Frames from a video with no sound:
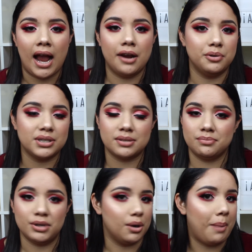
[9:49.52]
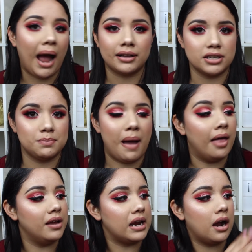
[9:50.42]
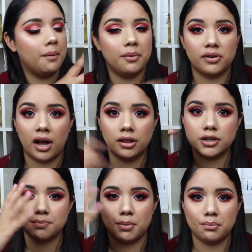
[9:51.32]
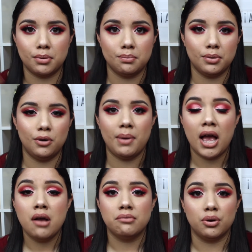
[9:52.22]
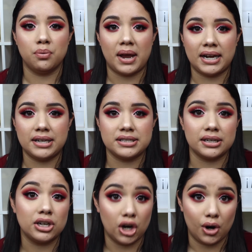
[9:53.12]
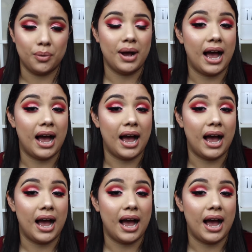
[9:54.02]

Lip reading: I always, you know, pack this palette, a couple of colors, boom, boom, boom, we're ready to go.